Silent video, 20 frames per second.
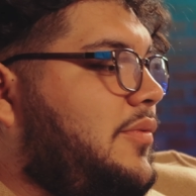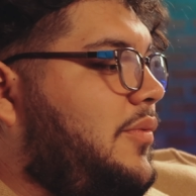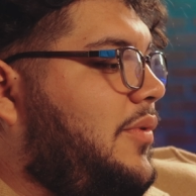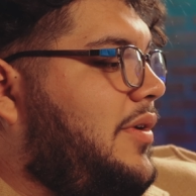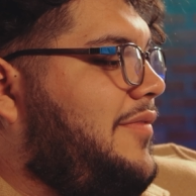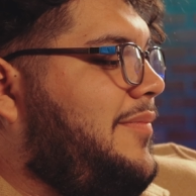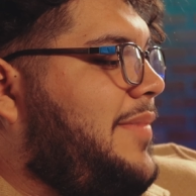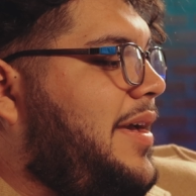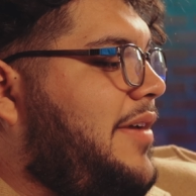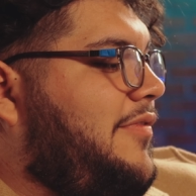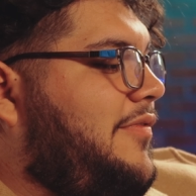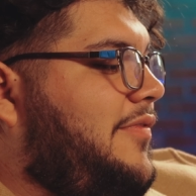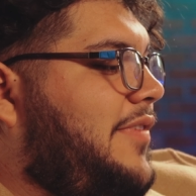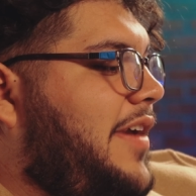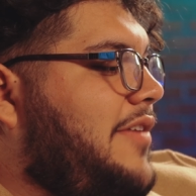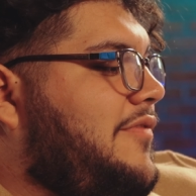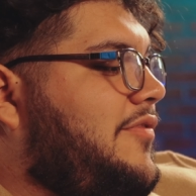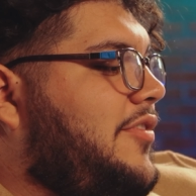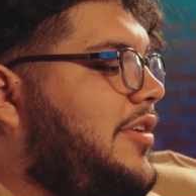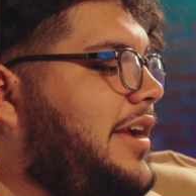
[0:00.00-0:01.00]
One of my
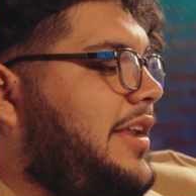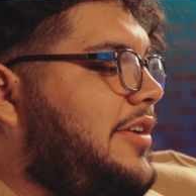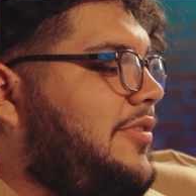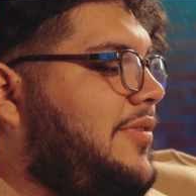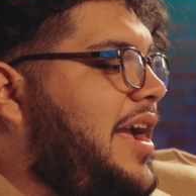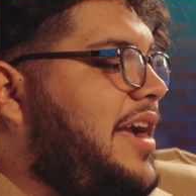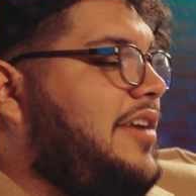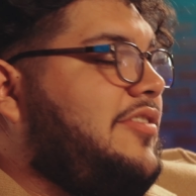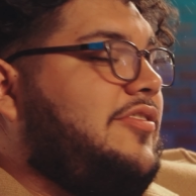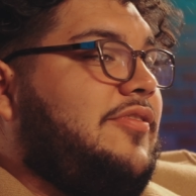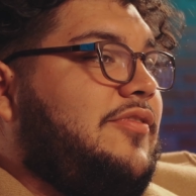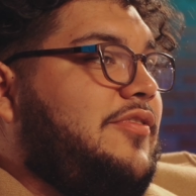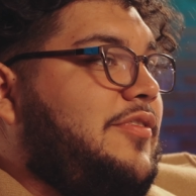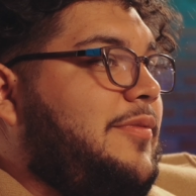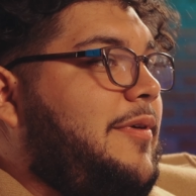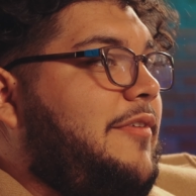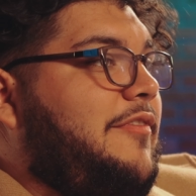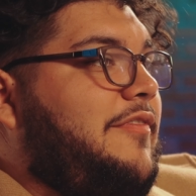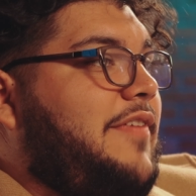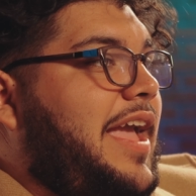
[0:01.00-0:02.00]
favorite interactions
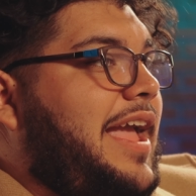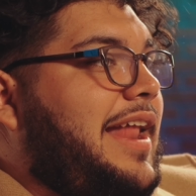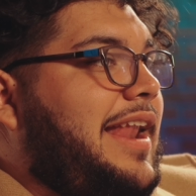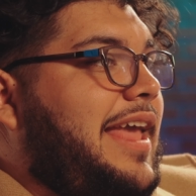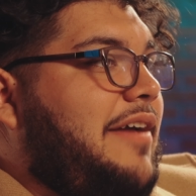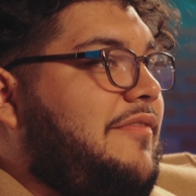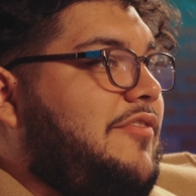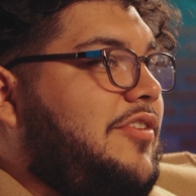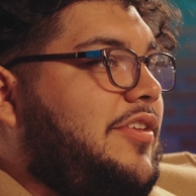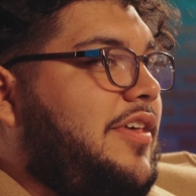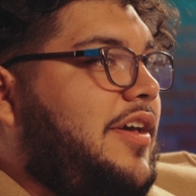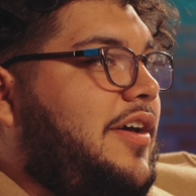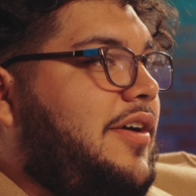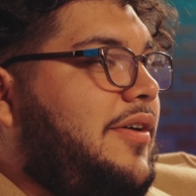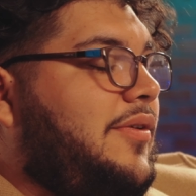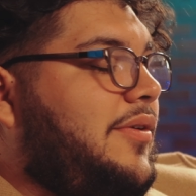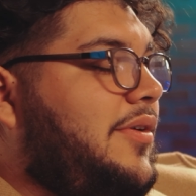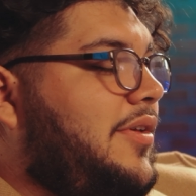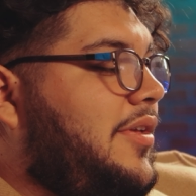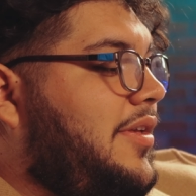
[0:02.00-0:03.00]
from a fan ever,
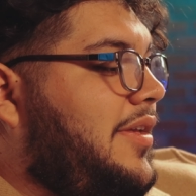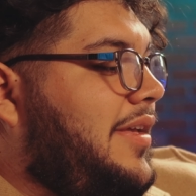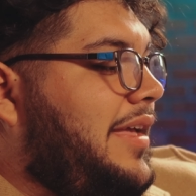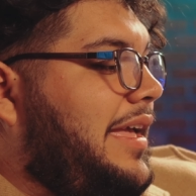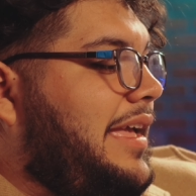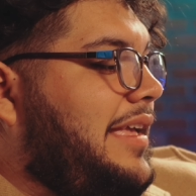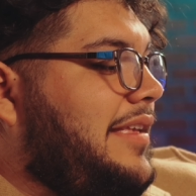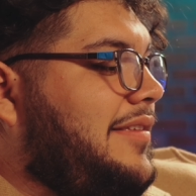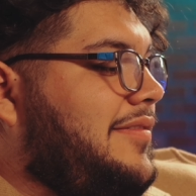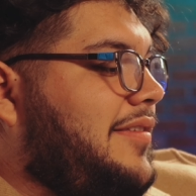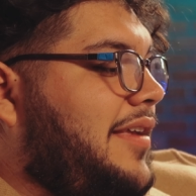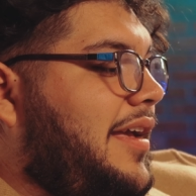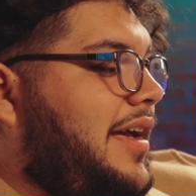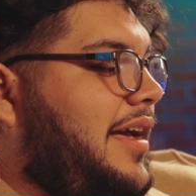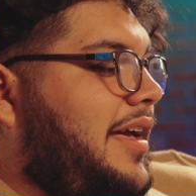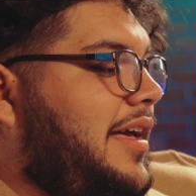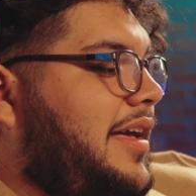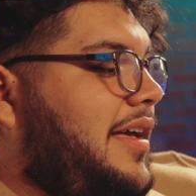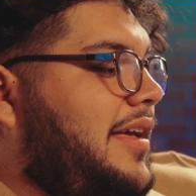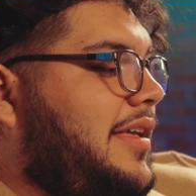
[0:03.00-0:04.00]
though, is
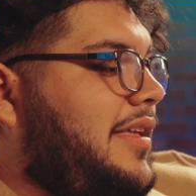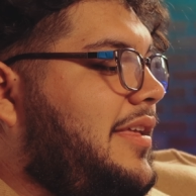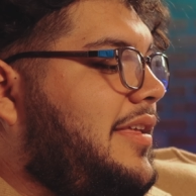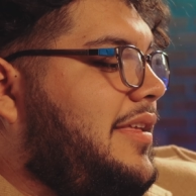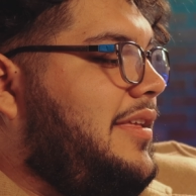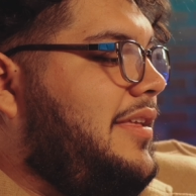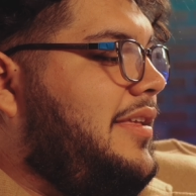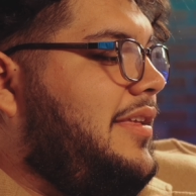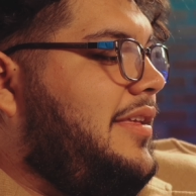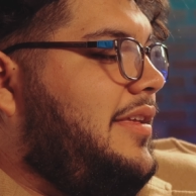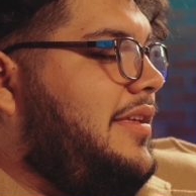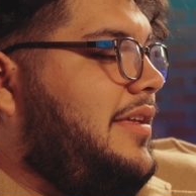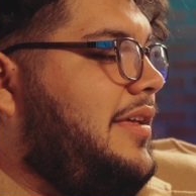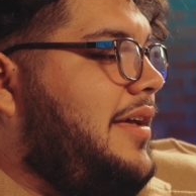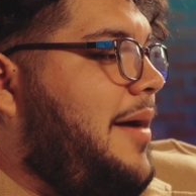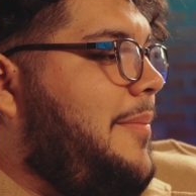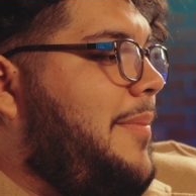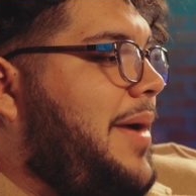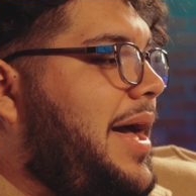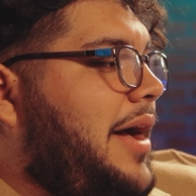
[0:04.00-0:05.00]

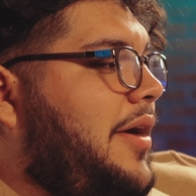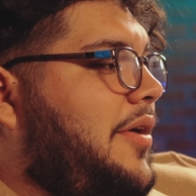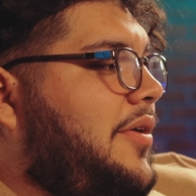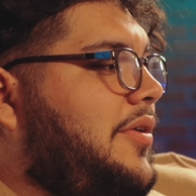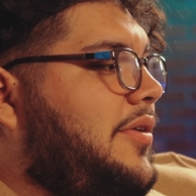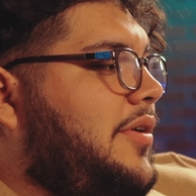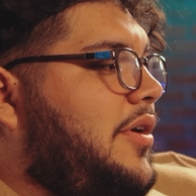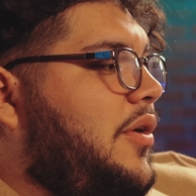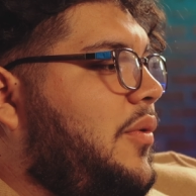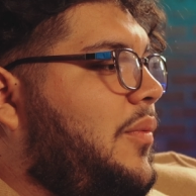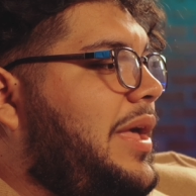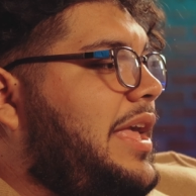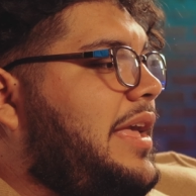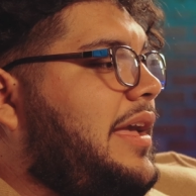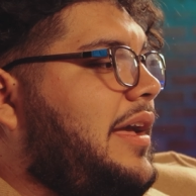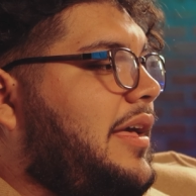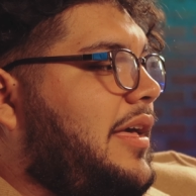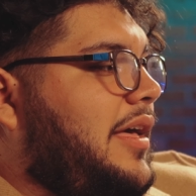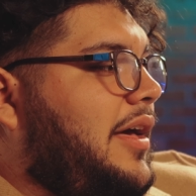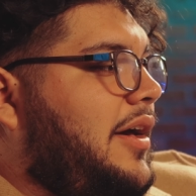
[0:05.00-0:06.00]
about a
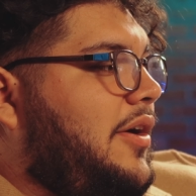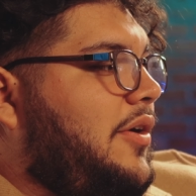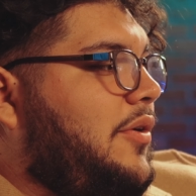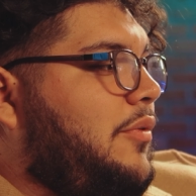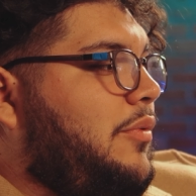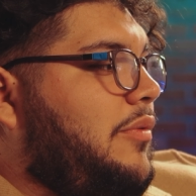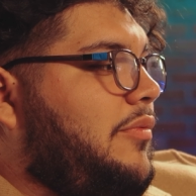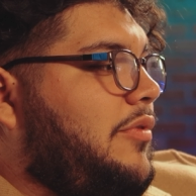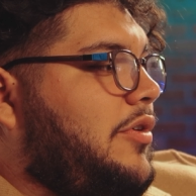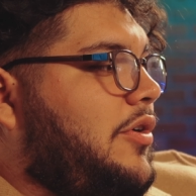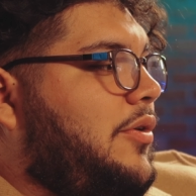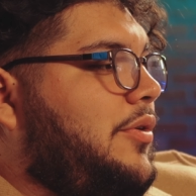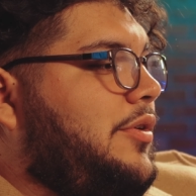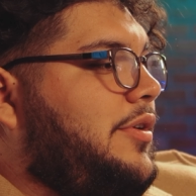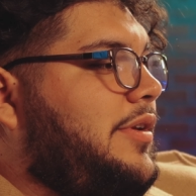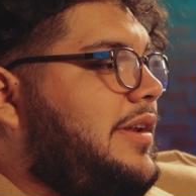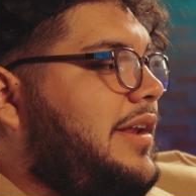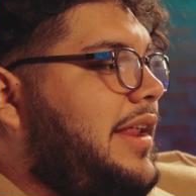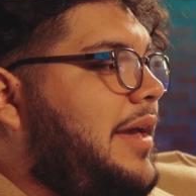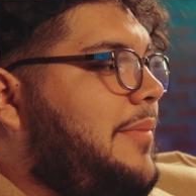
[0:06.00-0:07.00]
week ago, we
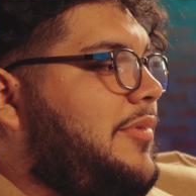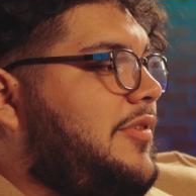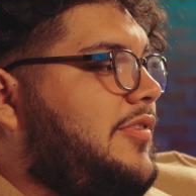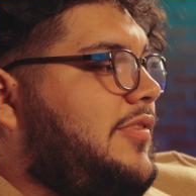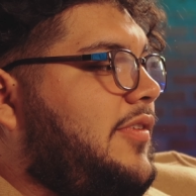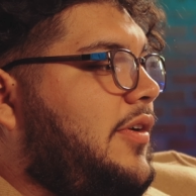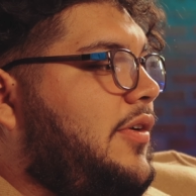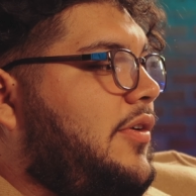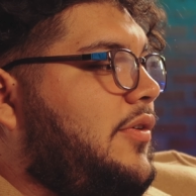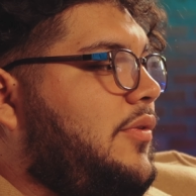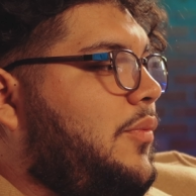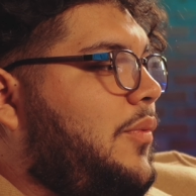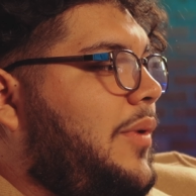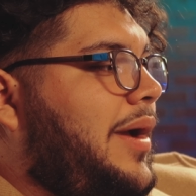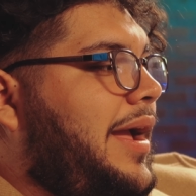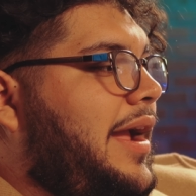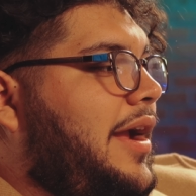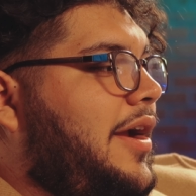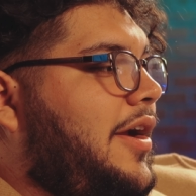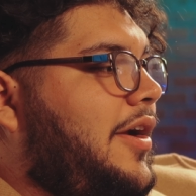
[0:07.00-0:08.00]
recorded an episode
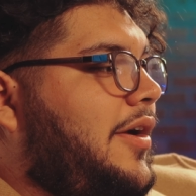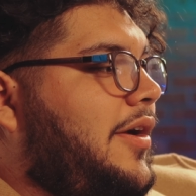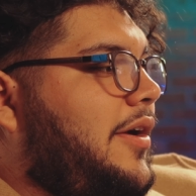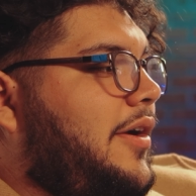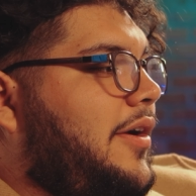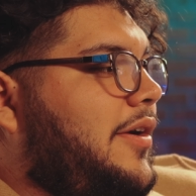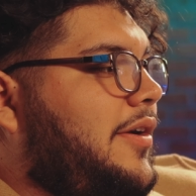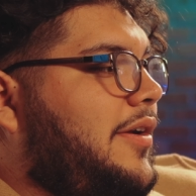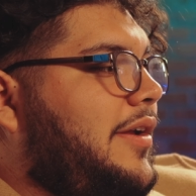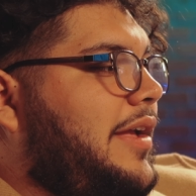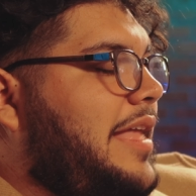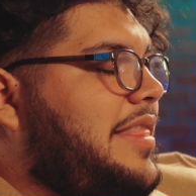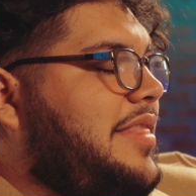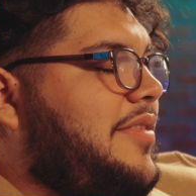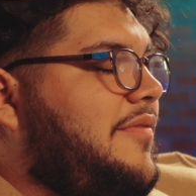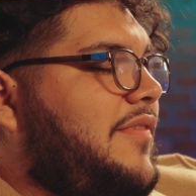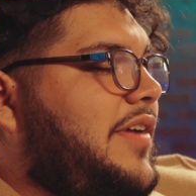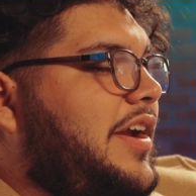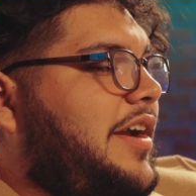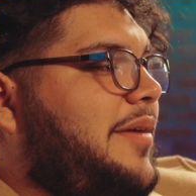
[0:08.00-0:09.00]
where at
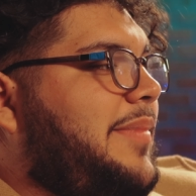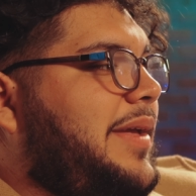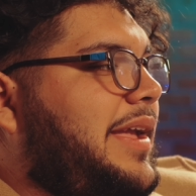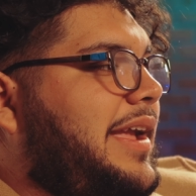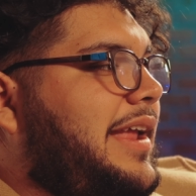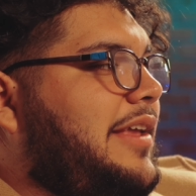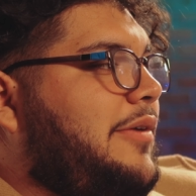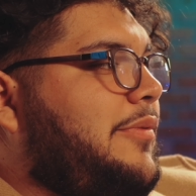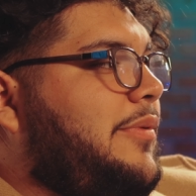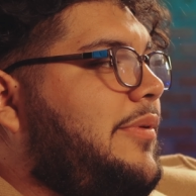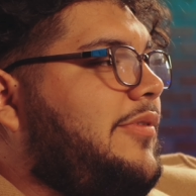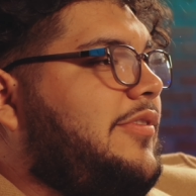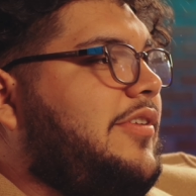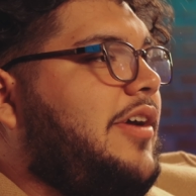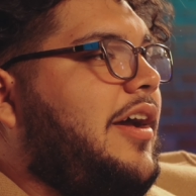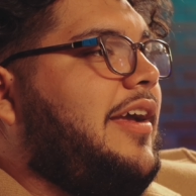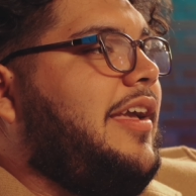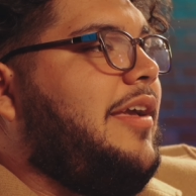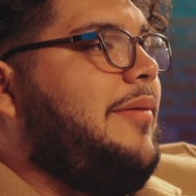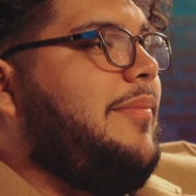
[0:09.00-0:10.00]
the very beginning we were
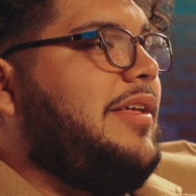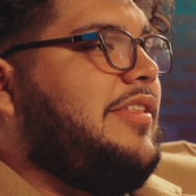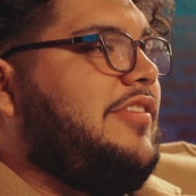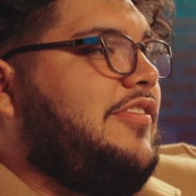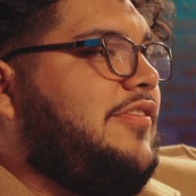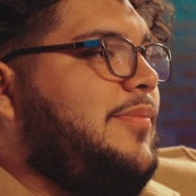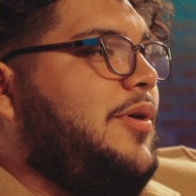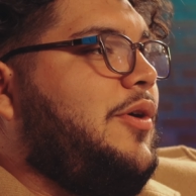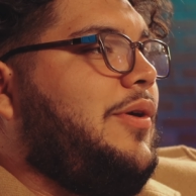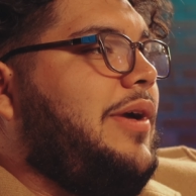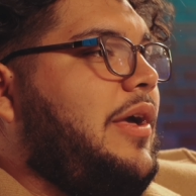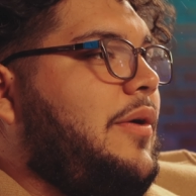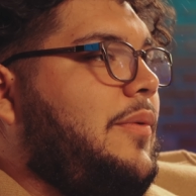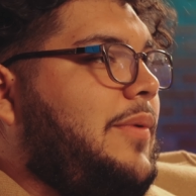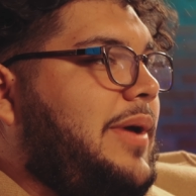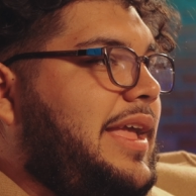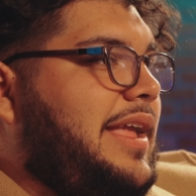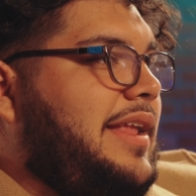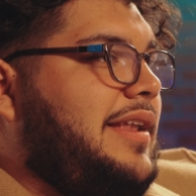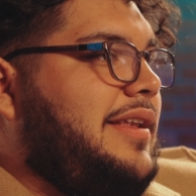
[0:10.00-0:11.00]
talking about smoking
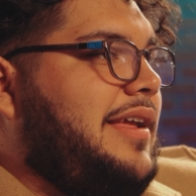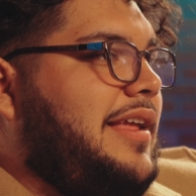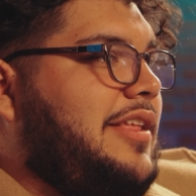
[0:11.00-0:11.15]
weed.